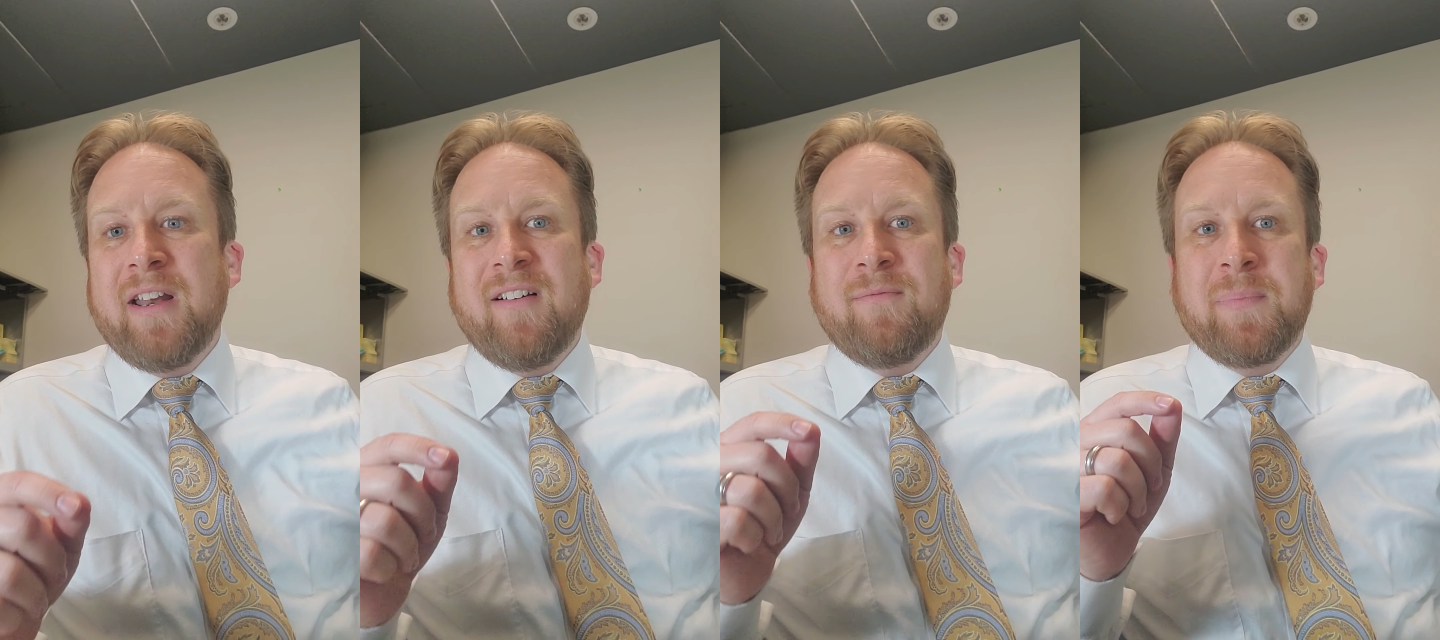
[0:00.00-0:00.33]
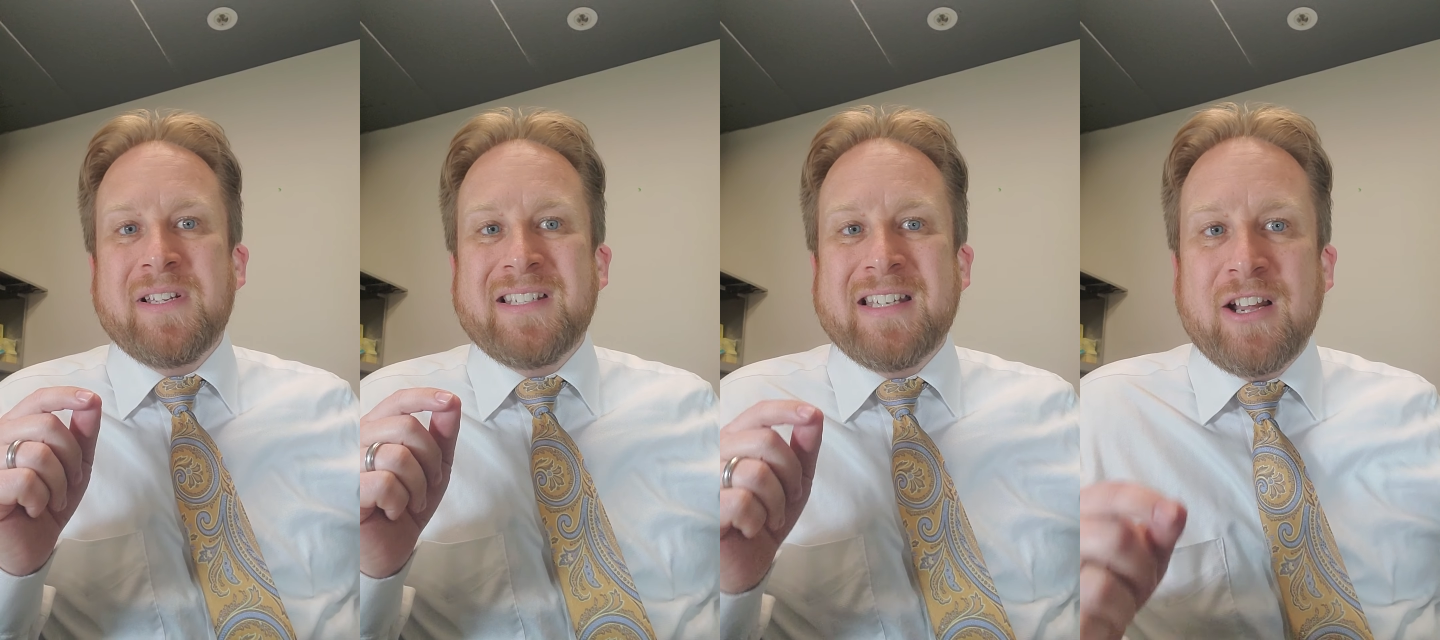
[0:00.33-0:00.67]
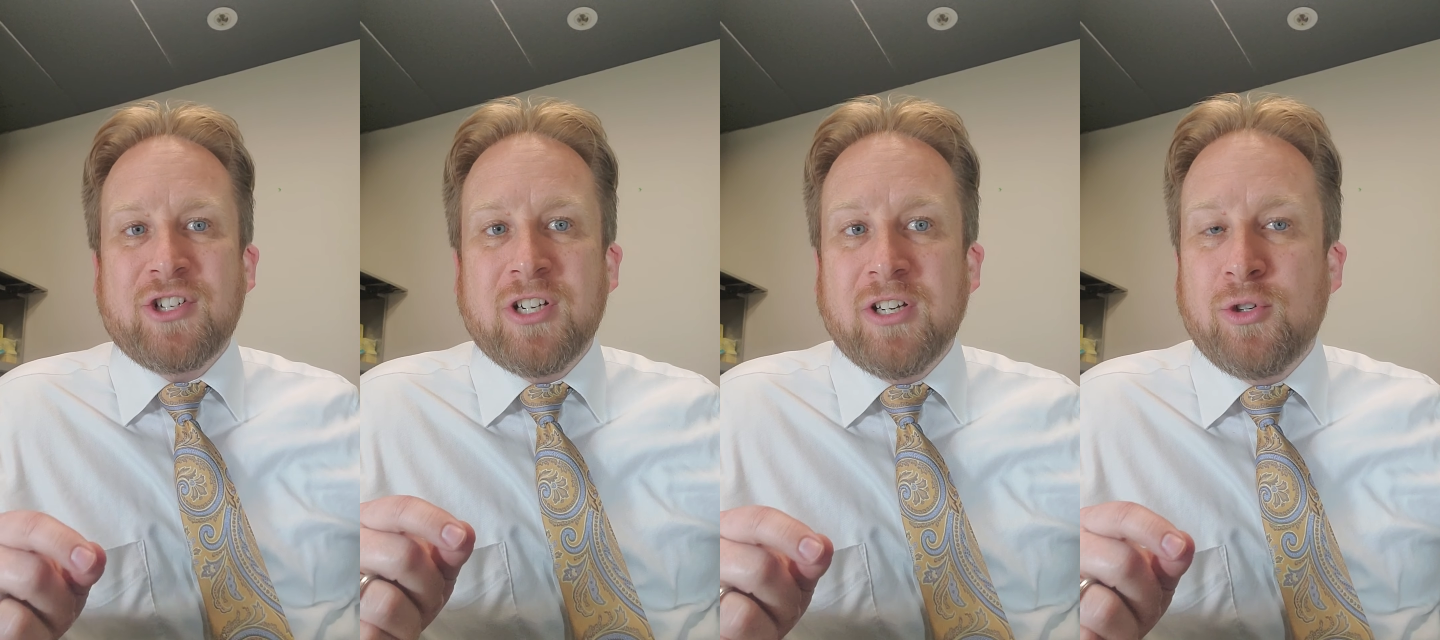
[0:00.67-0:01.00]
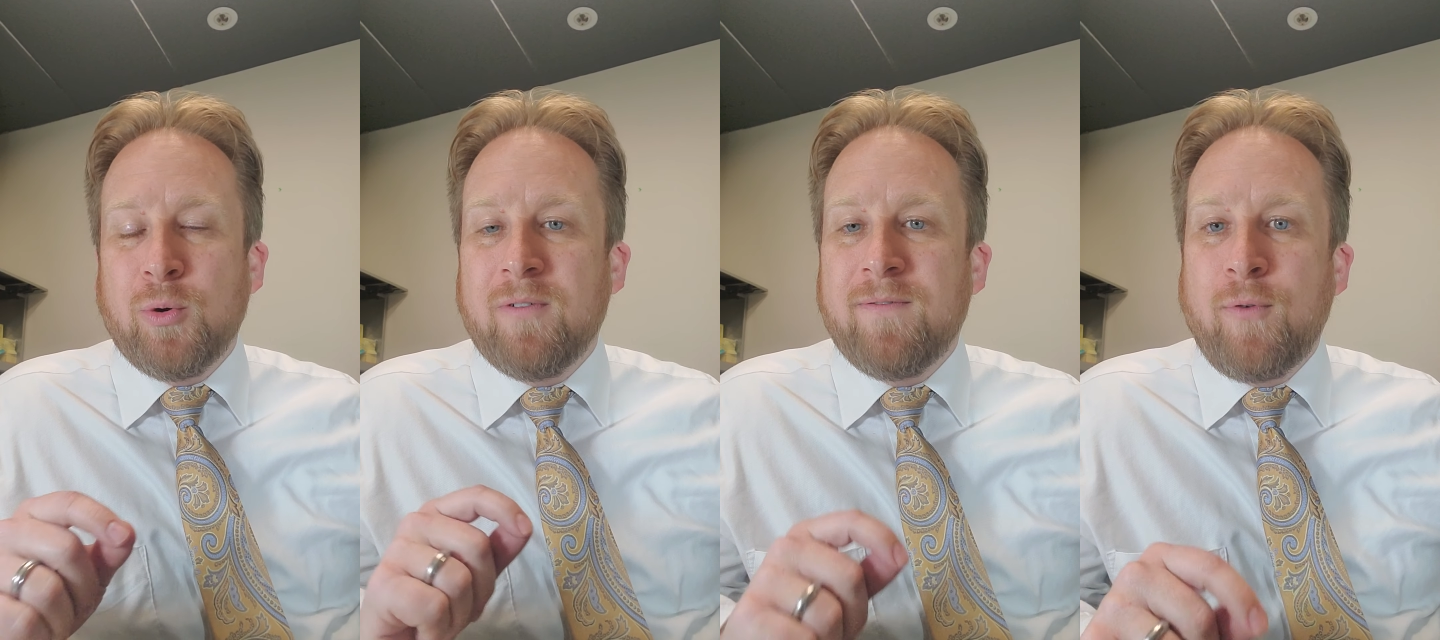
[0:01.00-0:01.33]
of possession
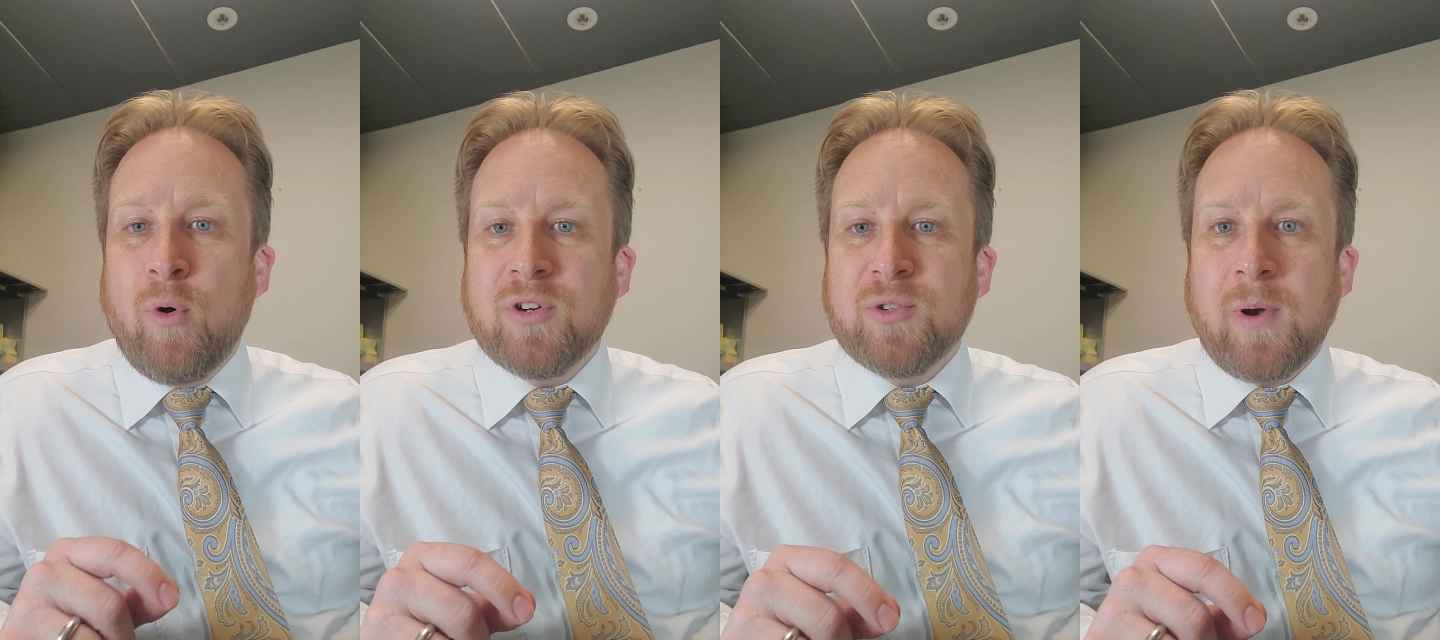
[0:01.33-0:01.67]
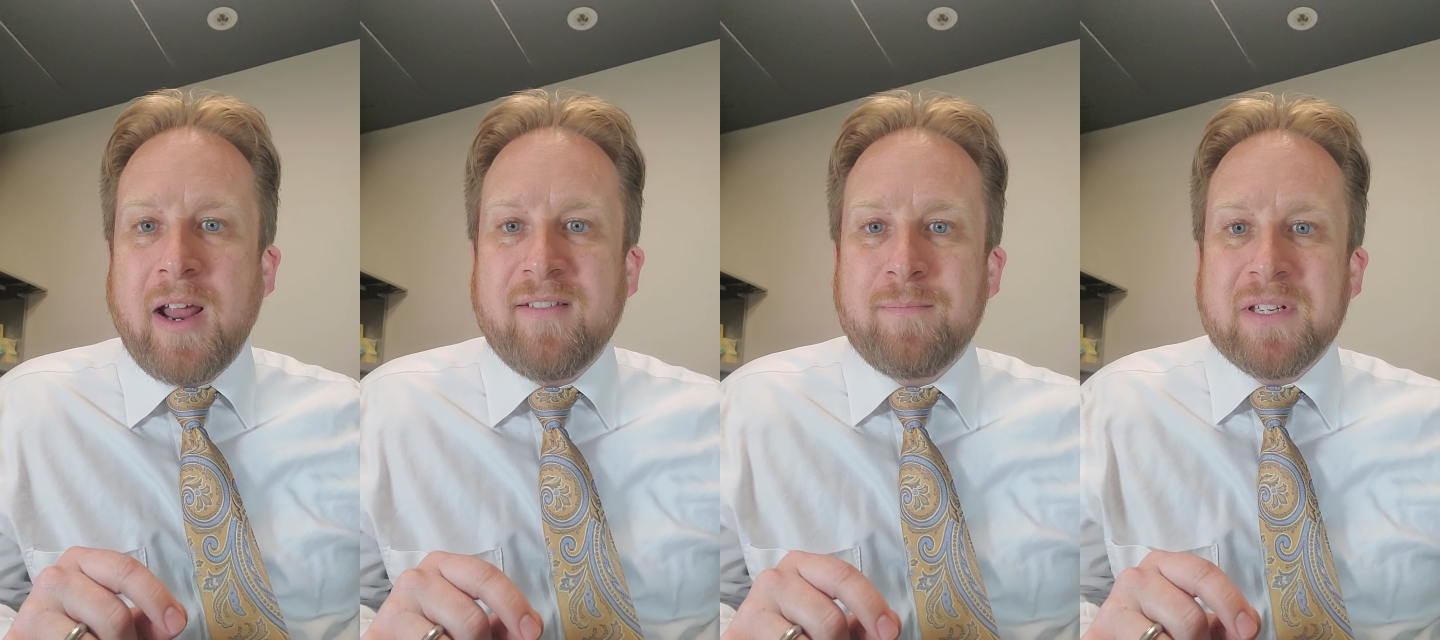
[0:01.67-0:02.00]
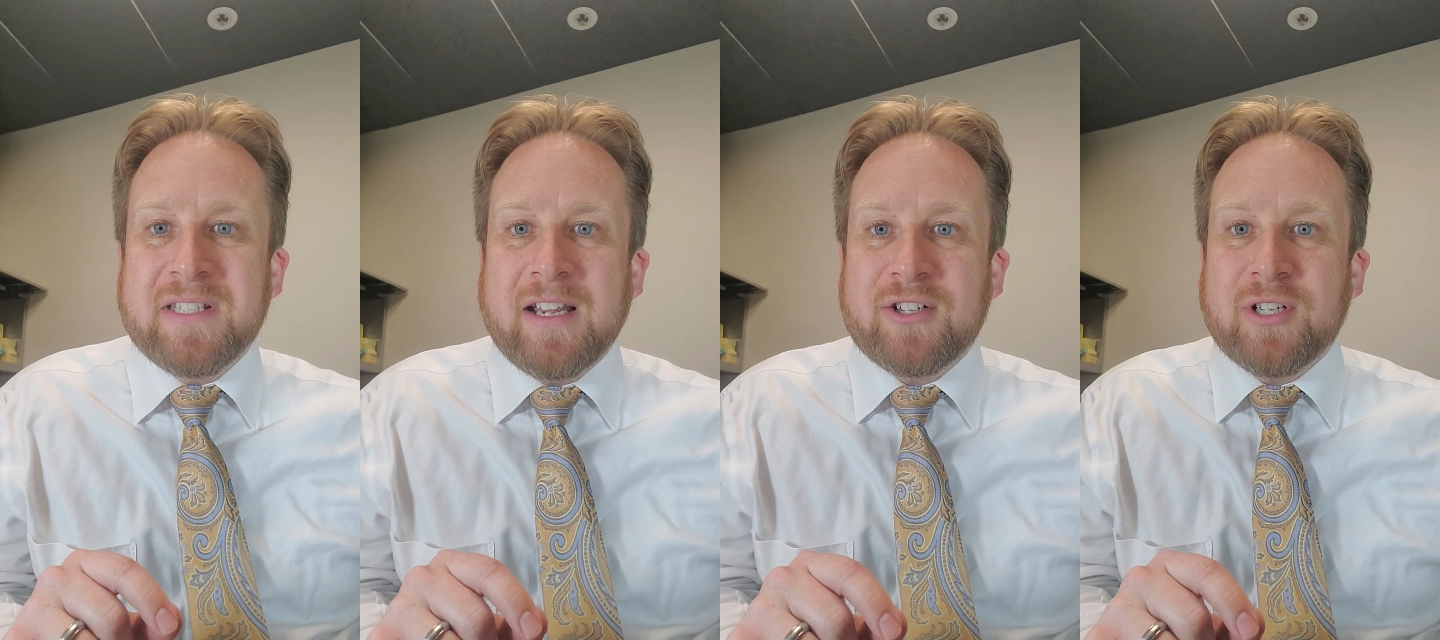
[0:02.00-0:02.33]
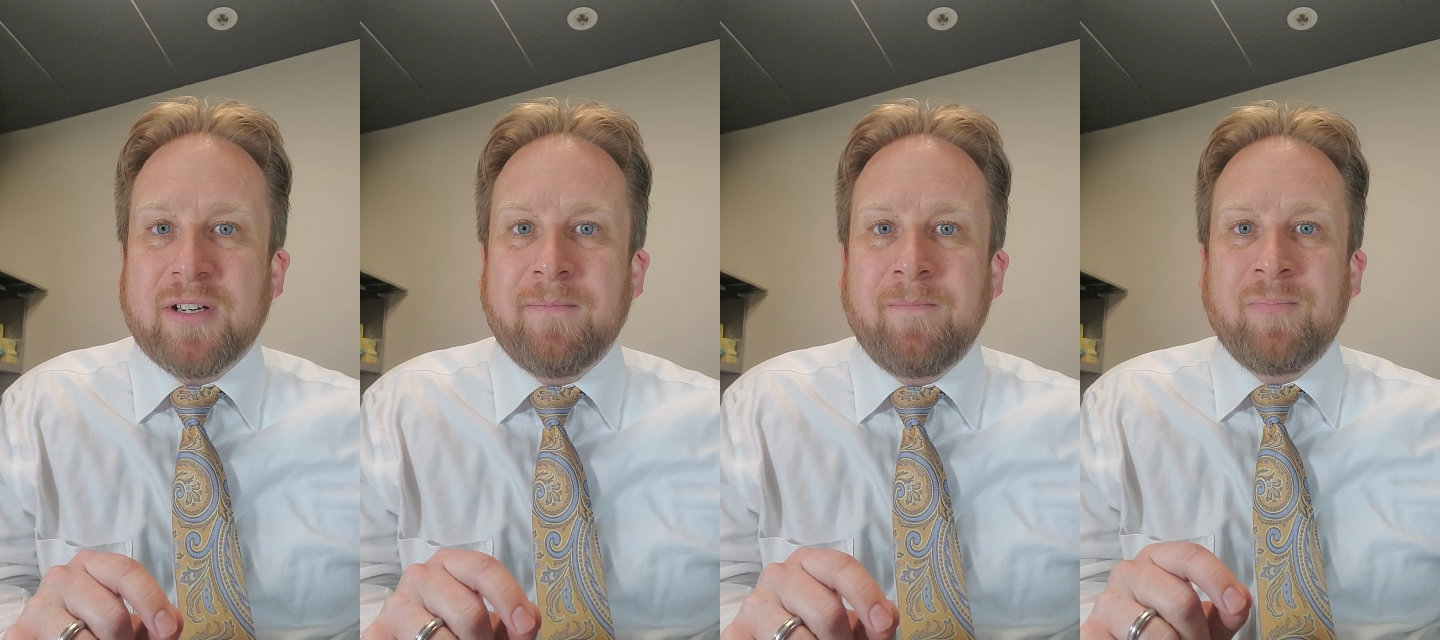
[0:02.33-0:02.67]
to enforce right of possession.